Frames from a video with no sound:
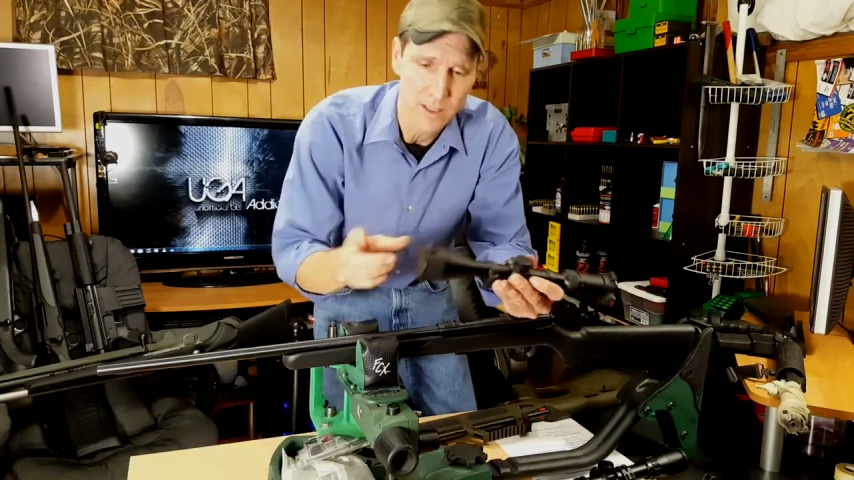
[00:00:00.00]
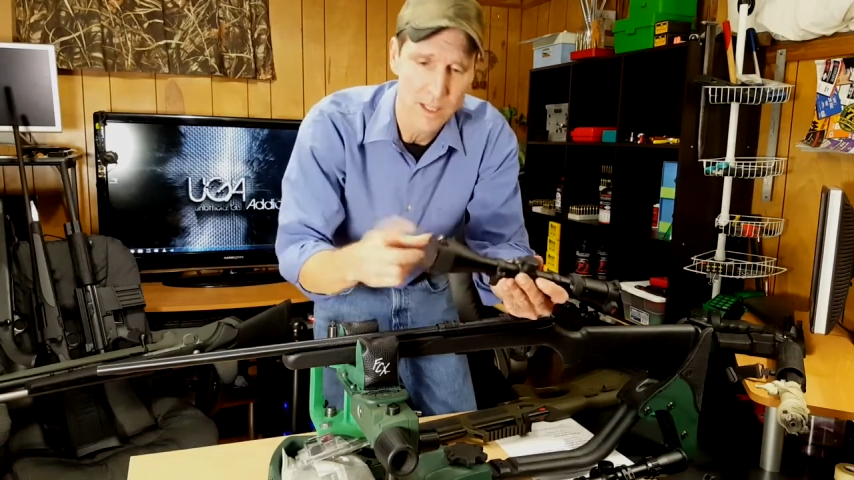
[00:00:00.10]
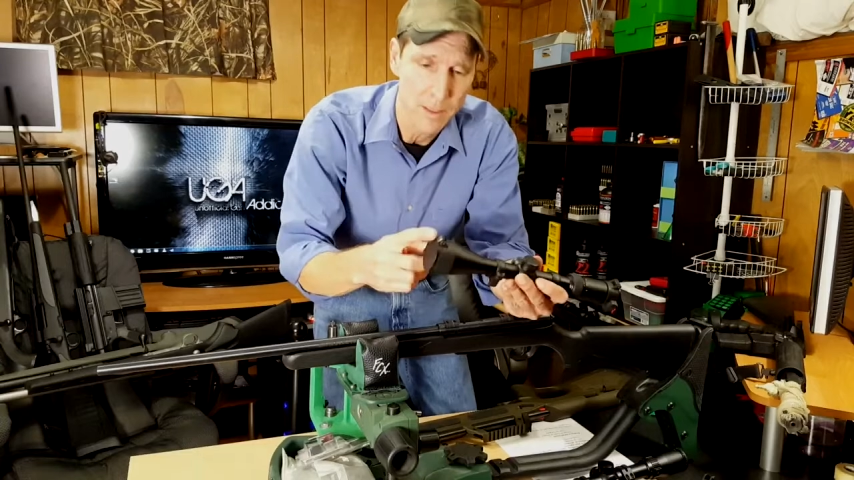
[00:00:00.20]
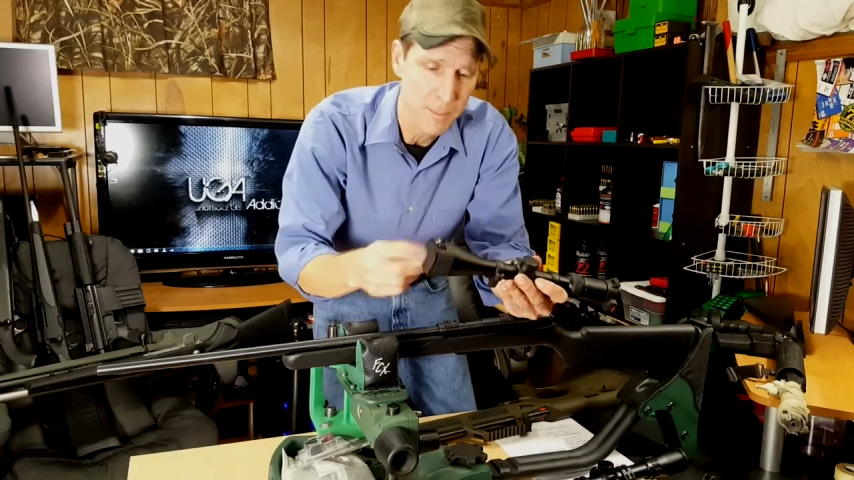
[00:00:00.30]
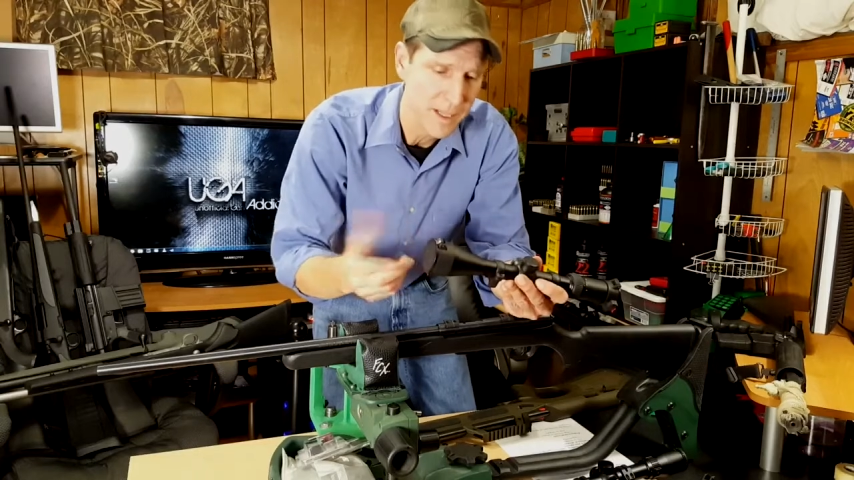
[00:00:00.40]
It's
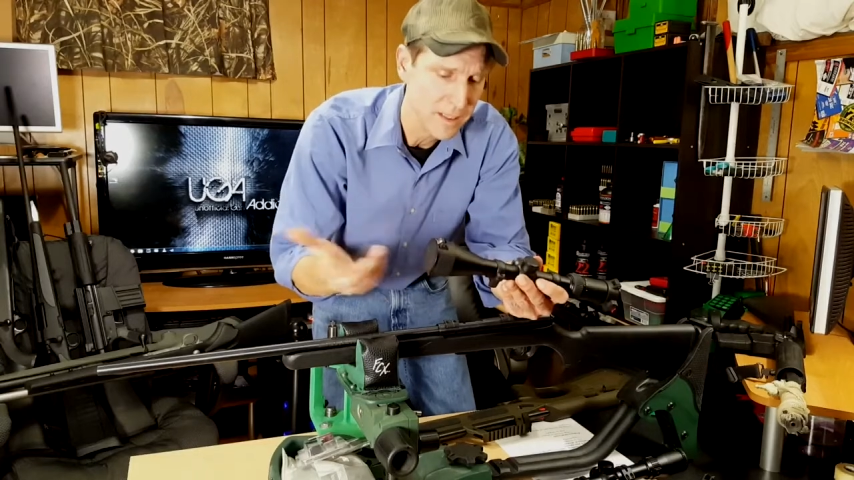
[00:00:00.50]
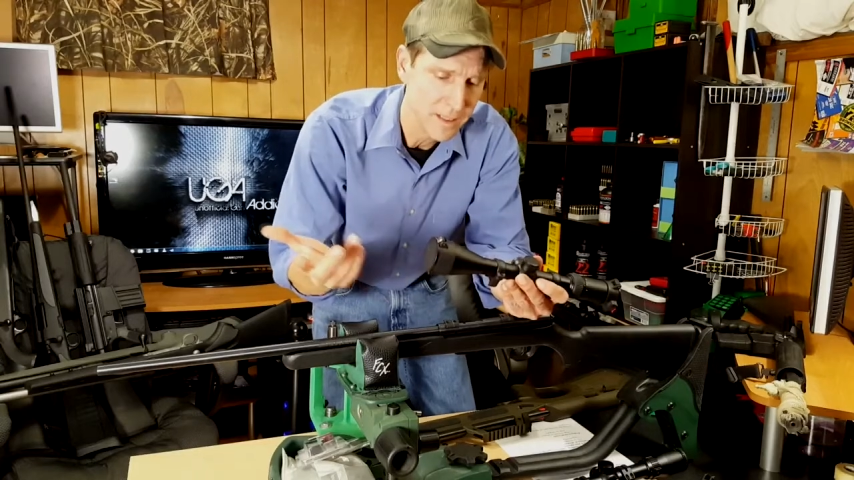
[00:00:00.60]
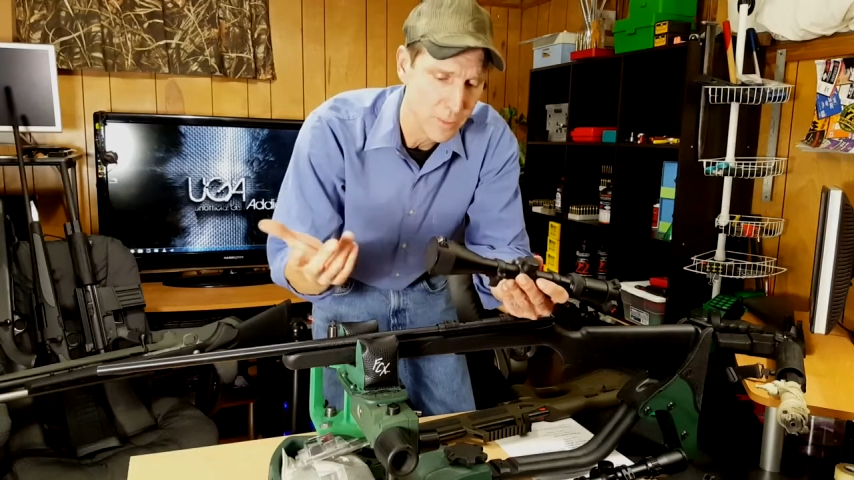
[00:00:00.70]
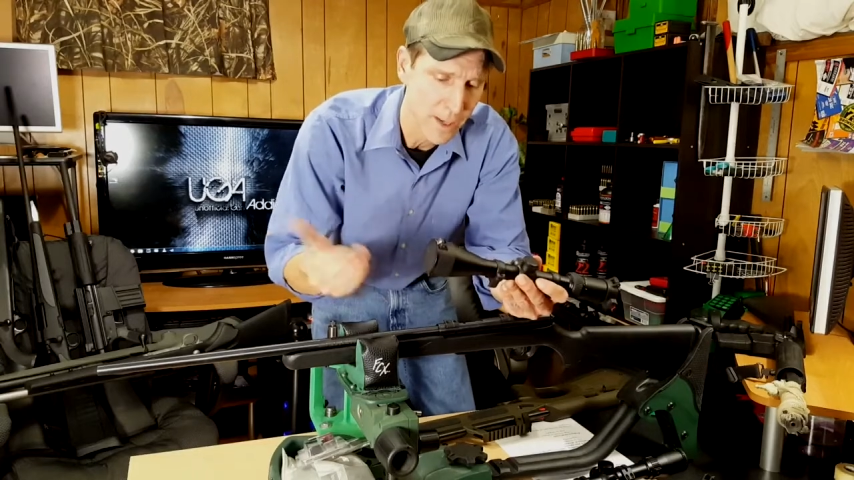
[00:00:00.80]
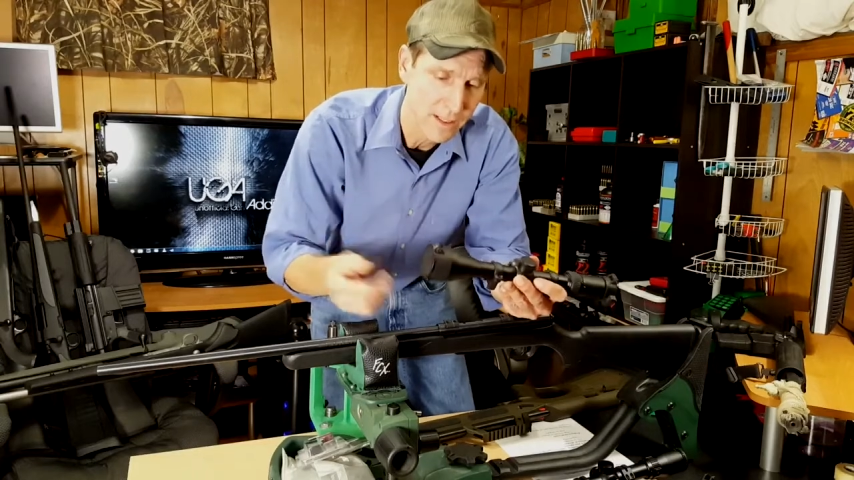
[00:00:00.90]
got a
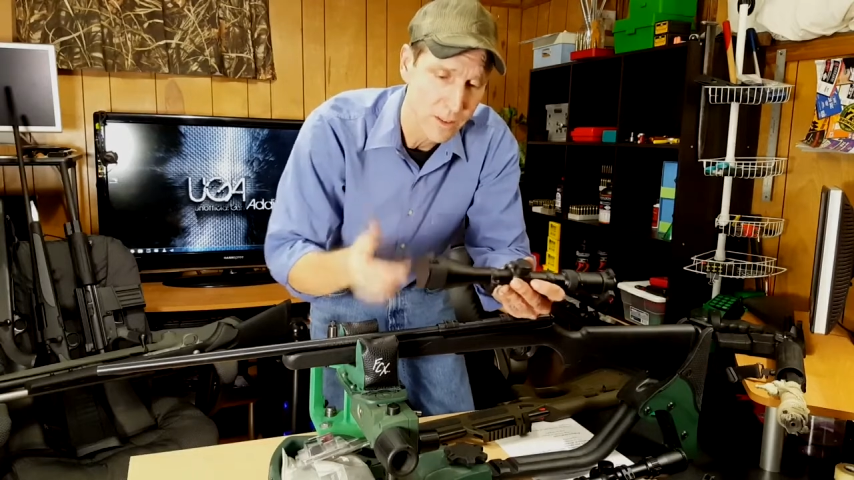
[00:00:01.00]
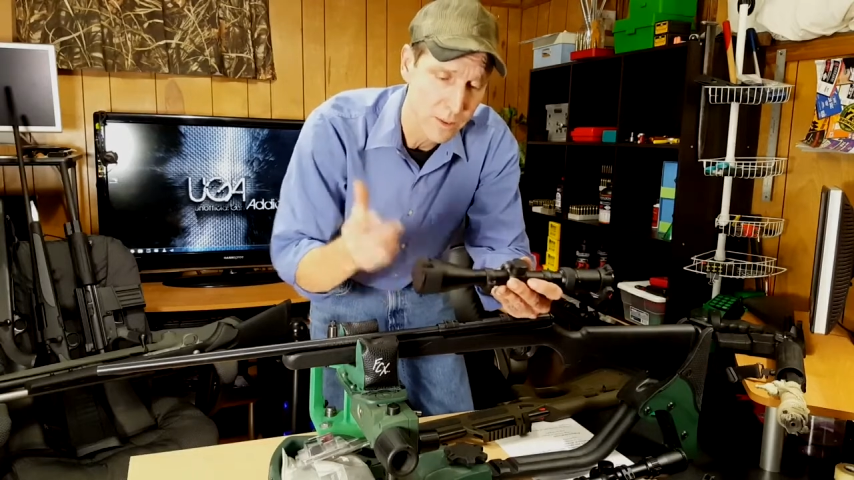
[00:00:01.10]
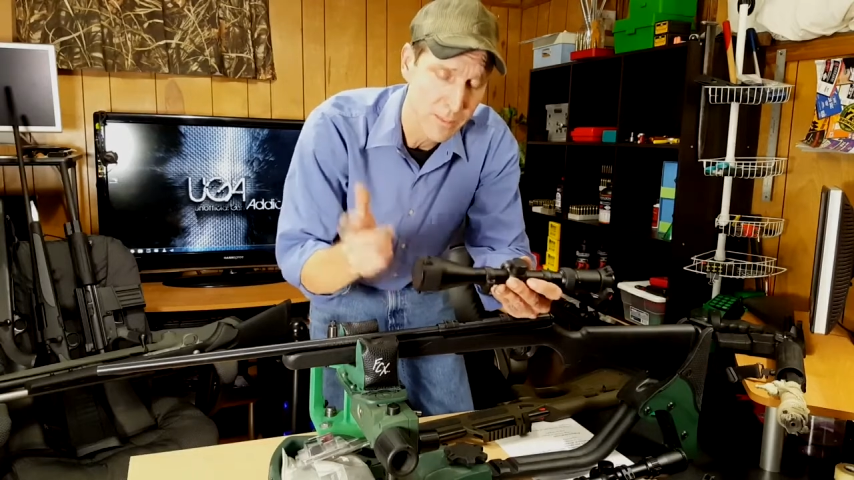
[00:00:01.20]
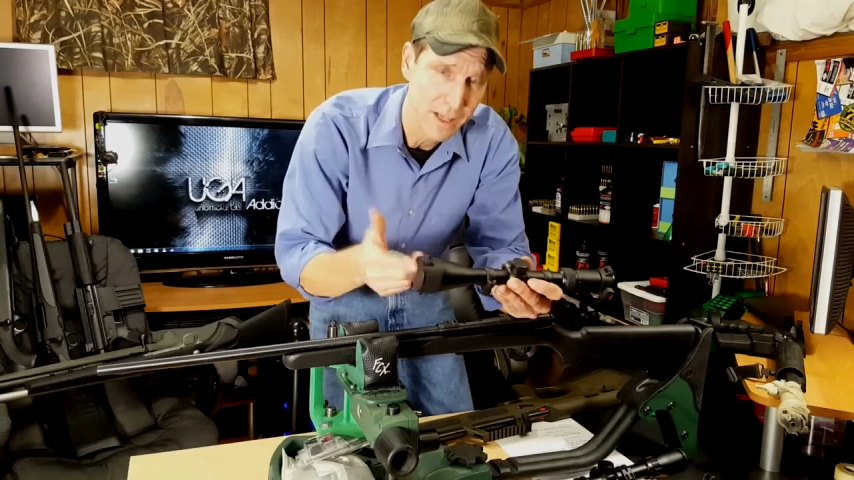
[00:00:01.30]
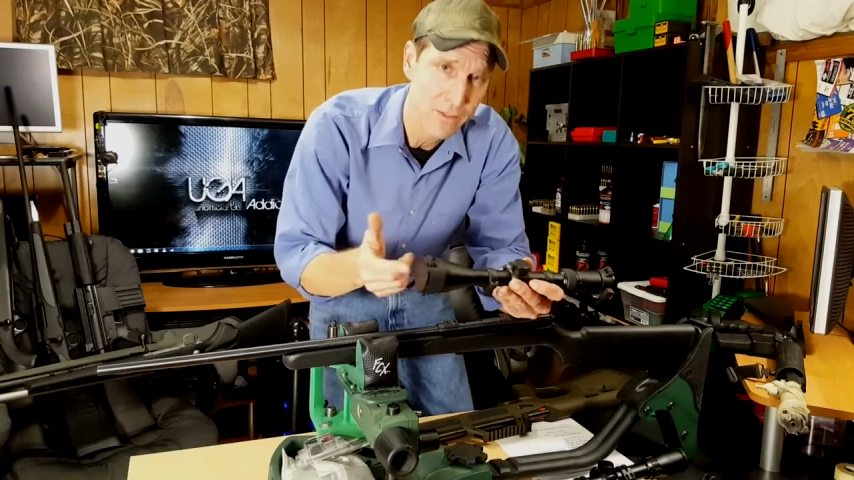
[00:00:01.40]
BDC
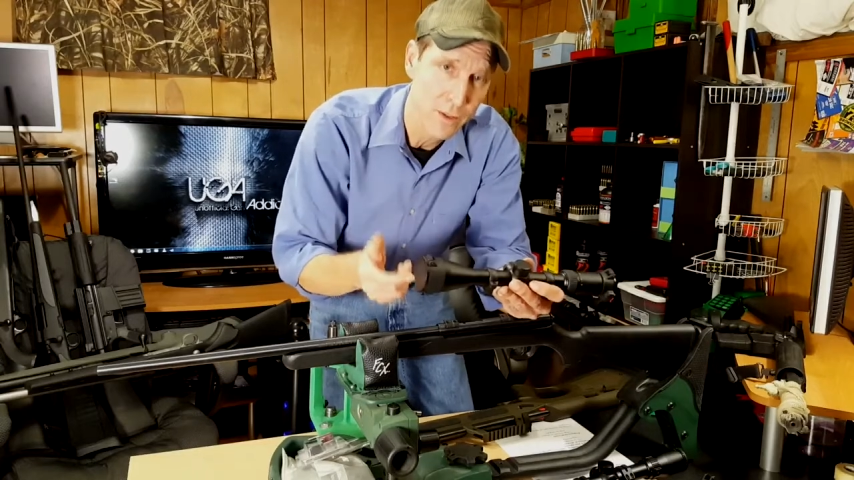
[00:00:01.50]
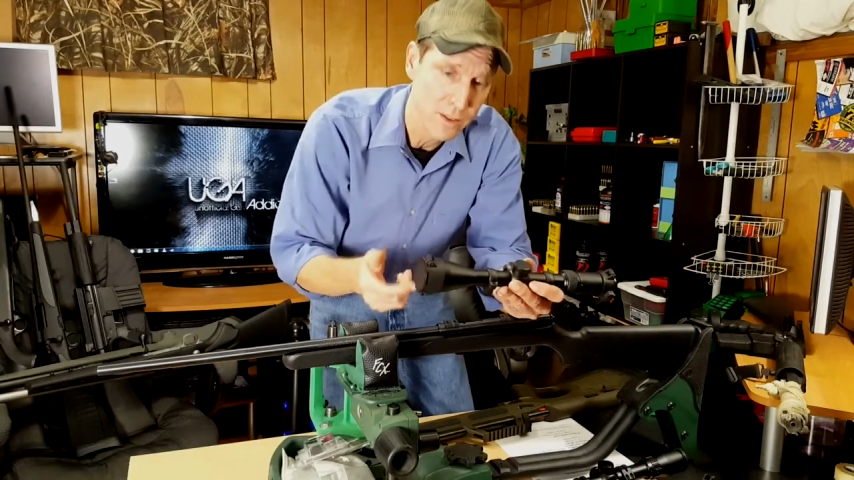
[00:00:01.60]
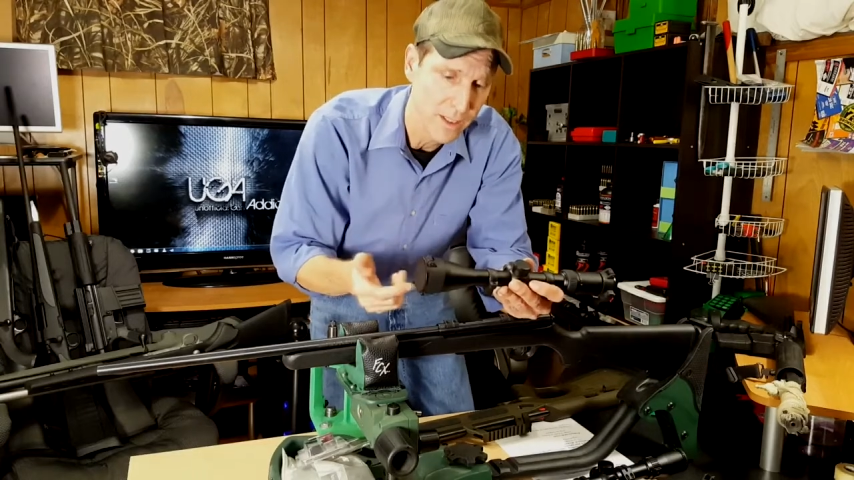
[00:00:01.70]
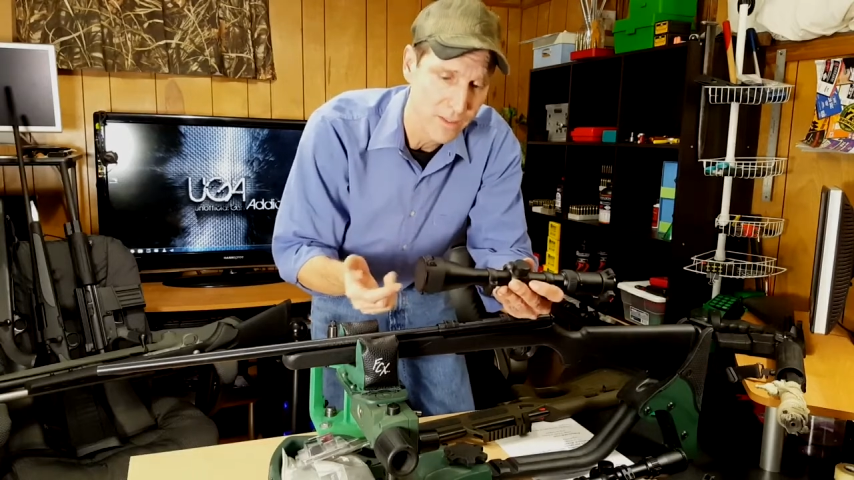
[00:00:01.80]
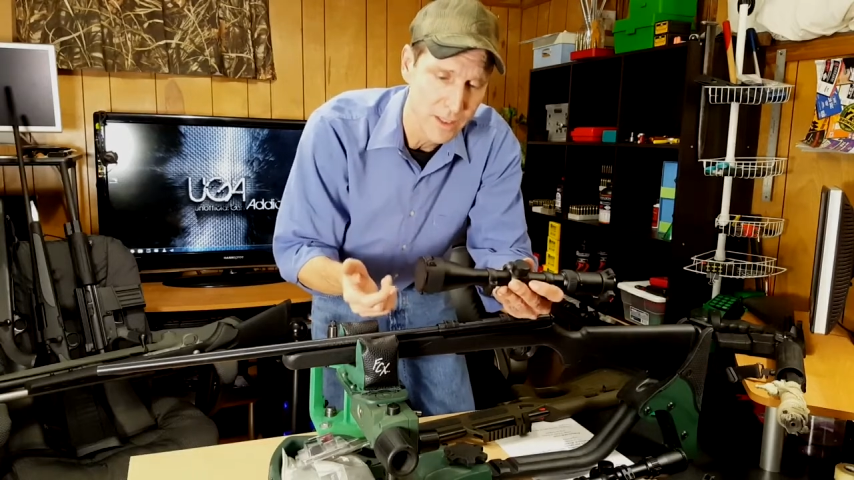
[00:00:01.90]
reticle made for the
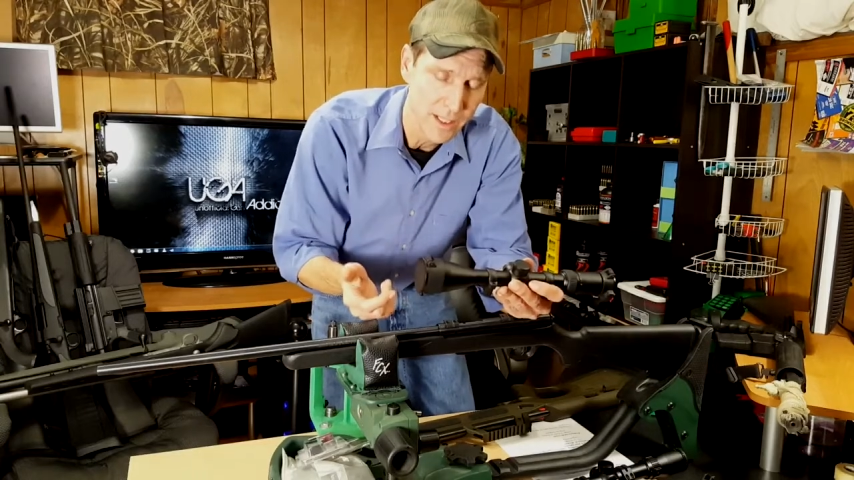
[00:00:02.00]
17